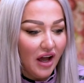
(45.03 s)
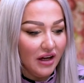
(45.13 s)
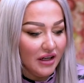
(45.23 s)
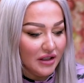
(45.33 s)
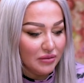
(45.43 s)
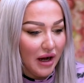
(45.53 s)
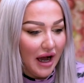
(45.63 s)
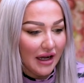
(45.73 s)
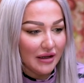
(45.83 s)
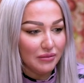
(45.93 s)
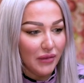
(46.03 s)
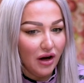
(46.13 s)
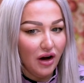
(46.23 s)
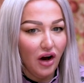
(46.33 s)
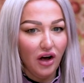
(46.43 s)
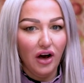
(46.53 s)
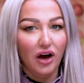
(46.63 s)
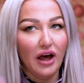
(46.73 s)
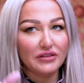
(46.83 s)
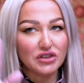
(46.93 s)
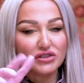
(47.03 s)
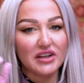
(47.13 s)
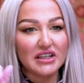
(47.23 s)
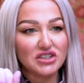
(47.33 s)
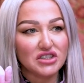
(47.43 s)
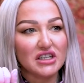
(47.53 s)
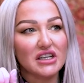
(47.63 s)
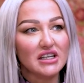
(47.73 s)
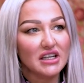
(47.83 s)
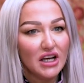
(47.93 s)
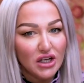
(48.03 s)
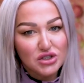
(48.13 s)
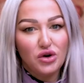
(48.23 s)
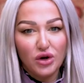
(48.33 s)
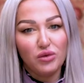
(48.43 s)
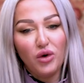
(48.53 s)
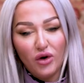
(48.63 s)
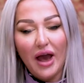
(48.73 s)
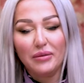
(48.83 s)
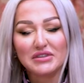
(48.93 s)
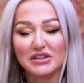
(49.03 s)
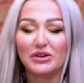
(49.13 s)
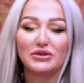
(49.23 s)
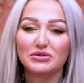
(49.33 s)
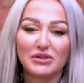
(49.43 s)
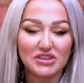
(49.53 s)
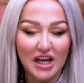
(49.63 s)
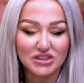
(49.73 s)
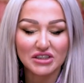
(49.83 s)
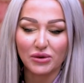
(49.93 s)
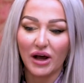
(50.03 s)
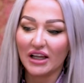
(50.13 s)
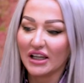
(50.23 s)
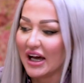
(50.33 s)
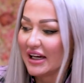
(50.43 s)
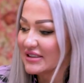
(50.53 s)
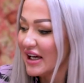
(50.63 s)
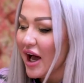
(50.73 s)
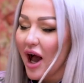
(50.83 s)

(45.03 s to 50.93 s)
I've just finished the Tug of War episode, which I actually quite liked.